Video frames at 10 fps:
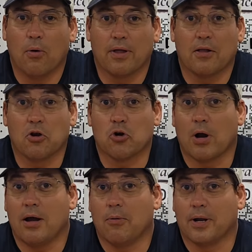Well, they look
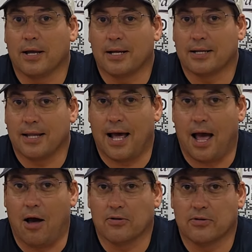great when they get to the
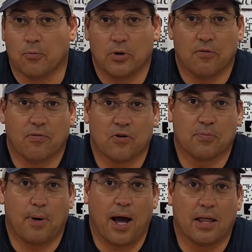house and when you
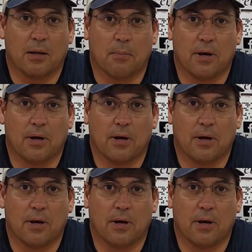first buy them,